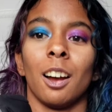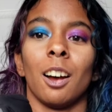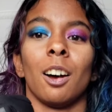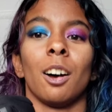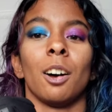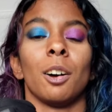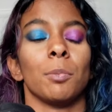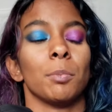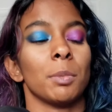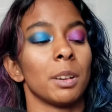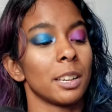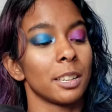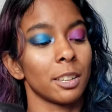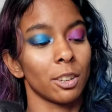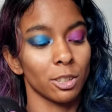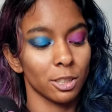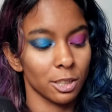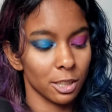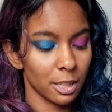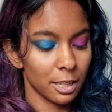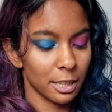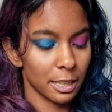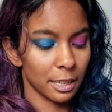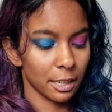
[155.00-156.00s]
I
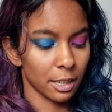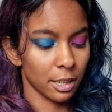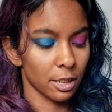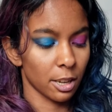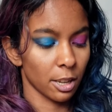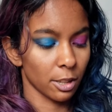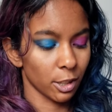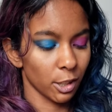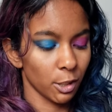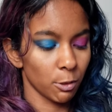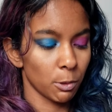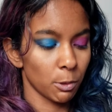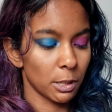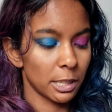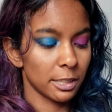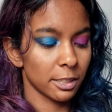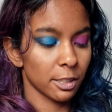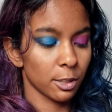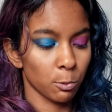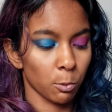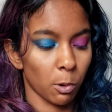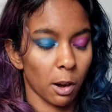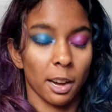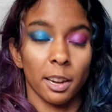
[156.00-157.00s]
also think another
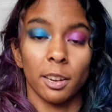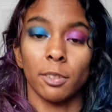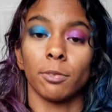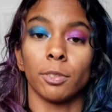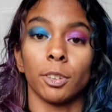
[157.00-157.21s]
reason why it